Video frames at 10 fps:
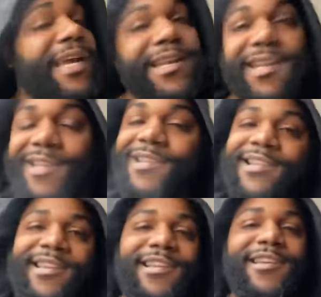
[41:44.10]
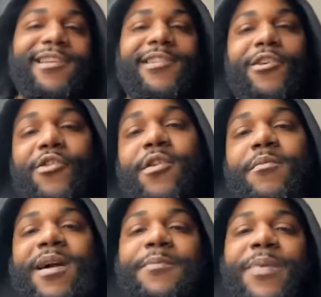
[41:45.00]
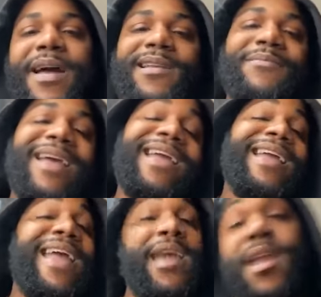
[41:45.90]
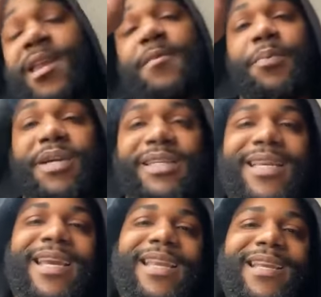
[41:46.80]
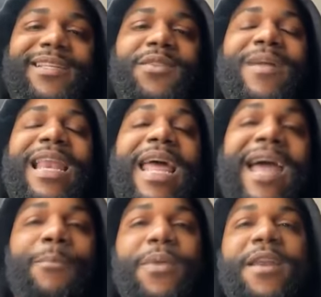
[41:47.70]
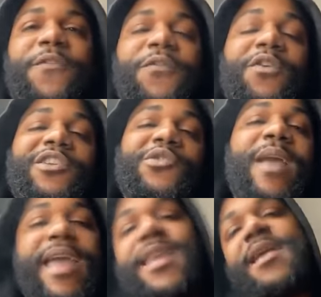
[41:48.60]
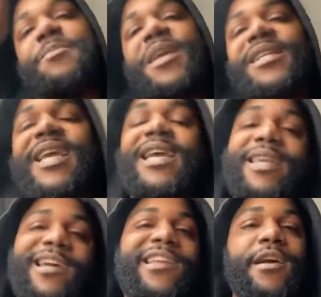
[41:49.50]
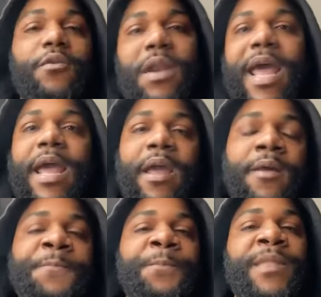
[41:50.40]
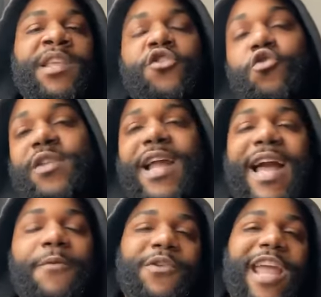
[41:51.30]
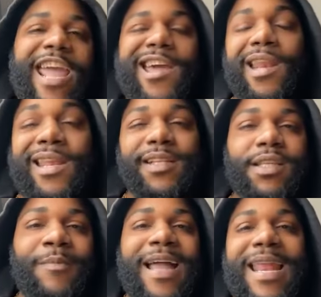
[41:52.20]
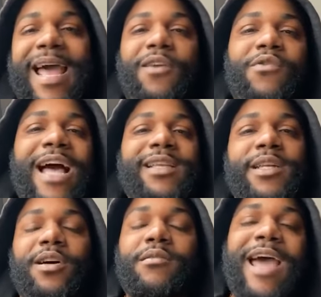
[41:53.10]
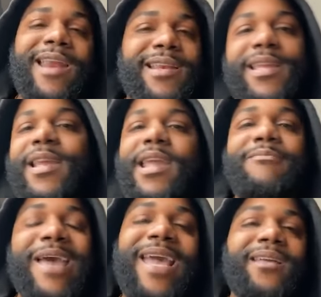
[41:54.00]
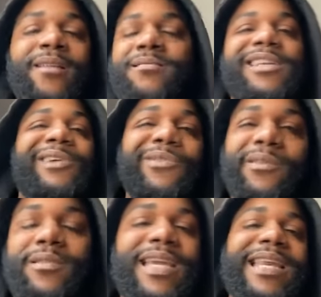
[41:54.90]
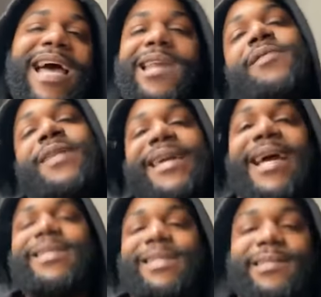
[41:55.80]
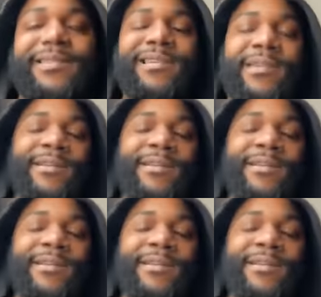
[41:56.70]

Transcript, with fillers: now. You know them my partner, man. And that pussy ass nigga to my life, Brandon Floyd. You add that bitch ass nigga to your life. You think I want to add a nigga to my life who got dumped out and didn't hit back? No, he not even gangster.